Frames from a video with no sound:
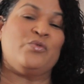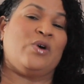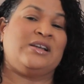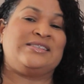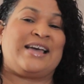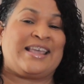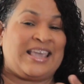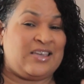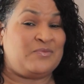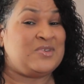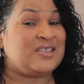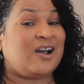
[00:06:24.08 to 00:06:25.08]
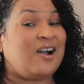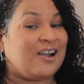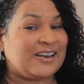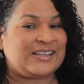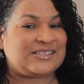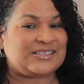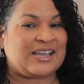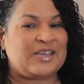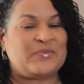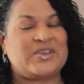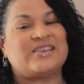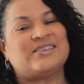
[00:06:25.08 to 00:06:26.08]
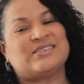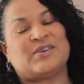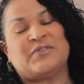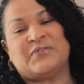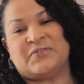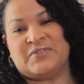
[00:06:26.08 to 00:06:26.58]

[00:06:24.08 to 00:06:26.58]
ones that gave me the hardest time because of